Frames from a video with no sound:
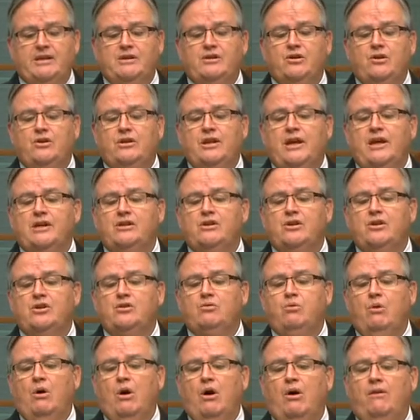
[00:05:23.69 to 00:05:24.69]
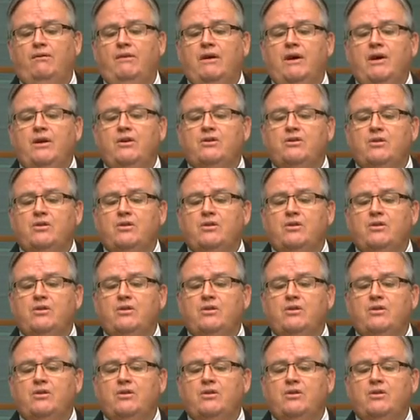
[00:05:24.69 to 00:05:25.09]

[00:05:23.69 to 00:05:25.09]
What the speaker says: 2012,